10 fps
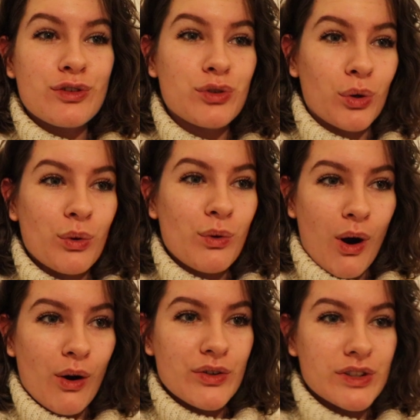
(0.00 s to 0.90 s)
so
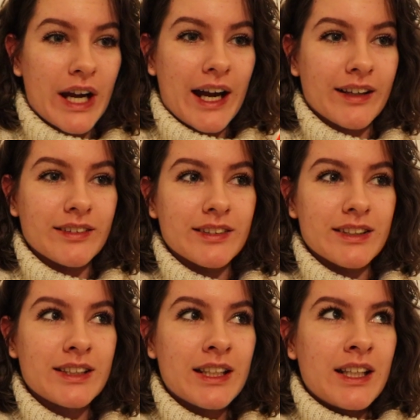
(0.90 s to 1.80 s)
odd,
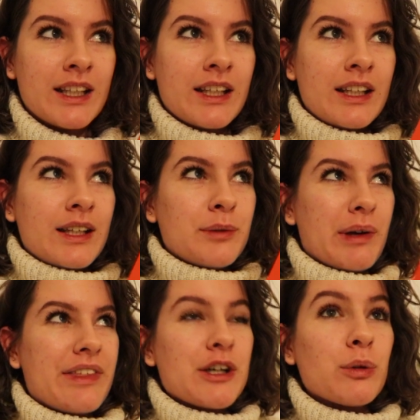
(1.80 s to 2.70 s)
and
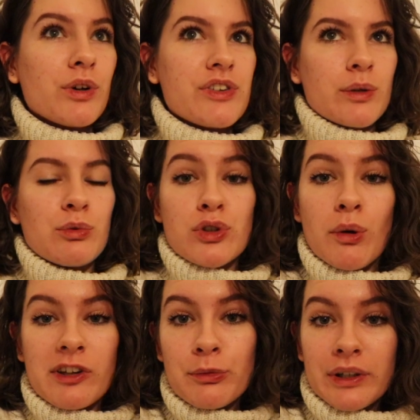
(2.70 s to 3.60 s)
my thing was there was
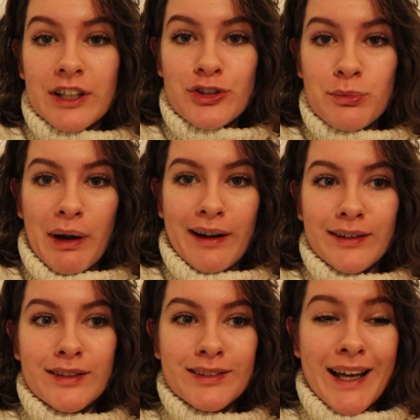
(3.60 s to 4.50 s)
no explanation
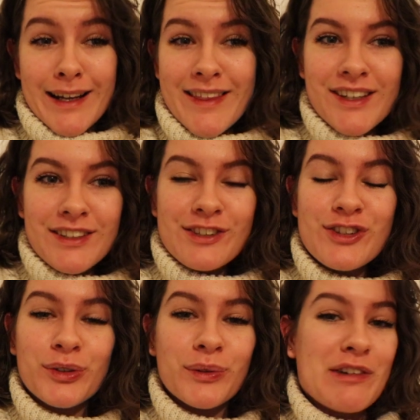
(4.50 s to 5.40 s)
behind anything,
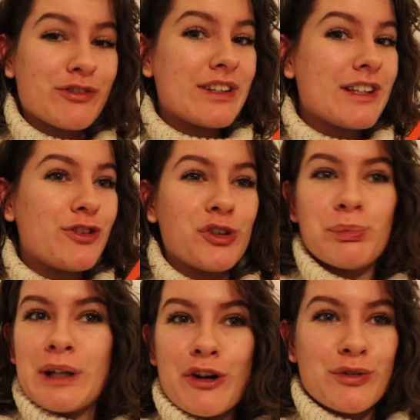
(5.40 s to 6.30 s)
so every
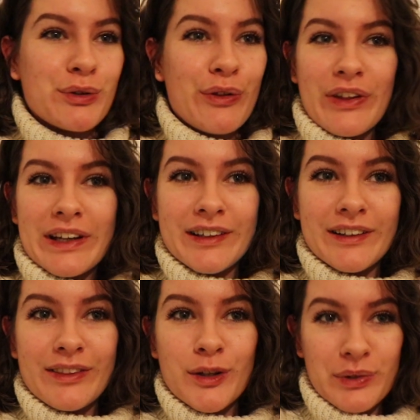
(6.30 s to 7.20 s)
supernatural
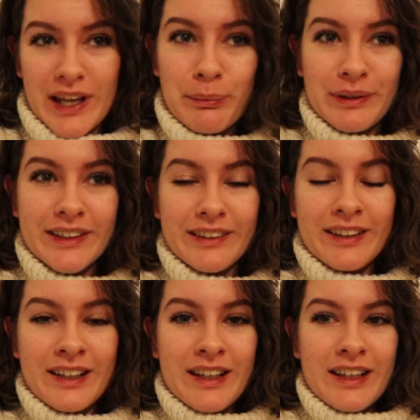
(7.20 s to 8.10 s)
thing that was happening
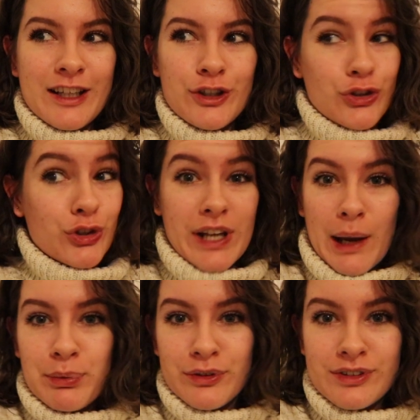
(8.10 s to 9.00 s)
just
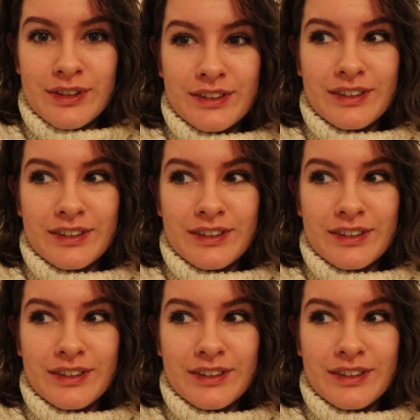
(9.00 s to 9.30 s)
happened